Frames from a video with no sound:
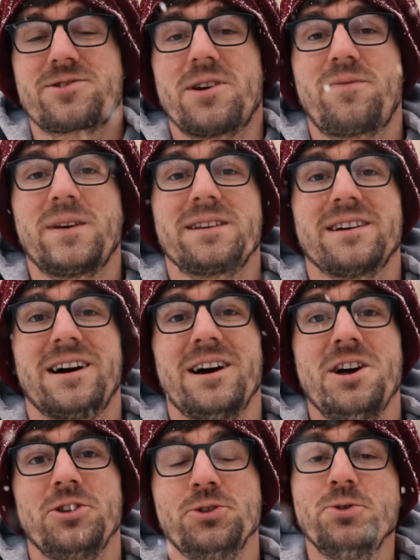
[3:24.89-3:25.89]
So I think the
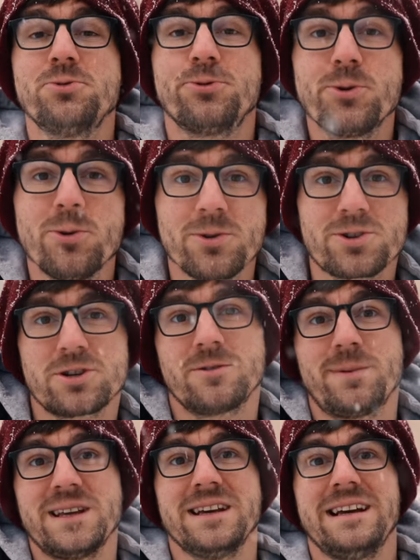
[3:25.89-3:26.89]
new rule
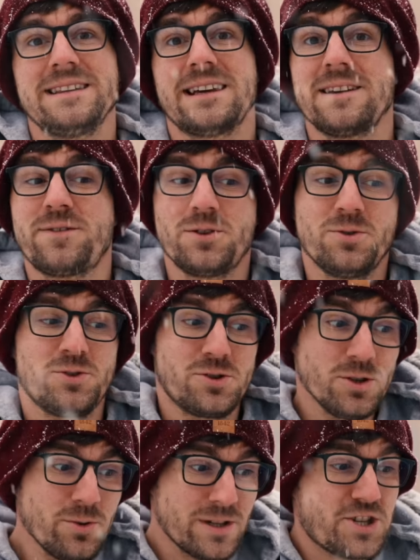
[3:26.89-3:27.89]
should be that if you
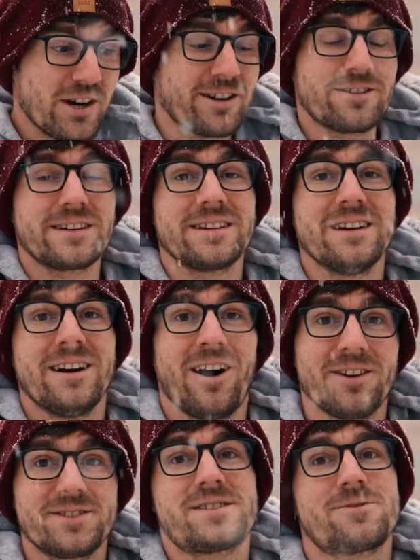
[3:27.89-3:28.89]
do a charity
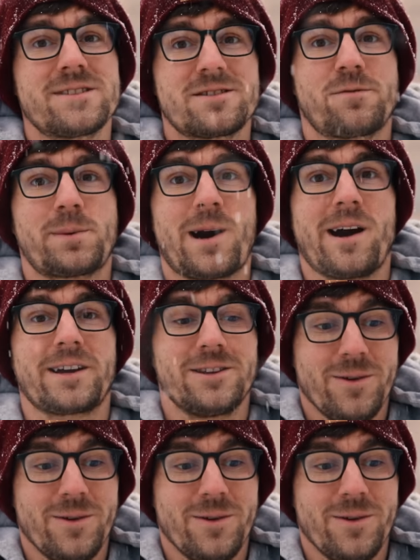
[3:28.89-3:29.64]
on the streets of Prague,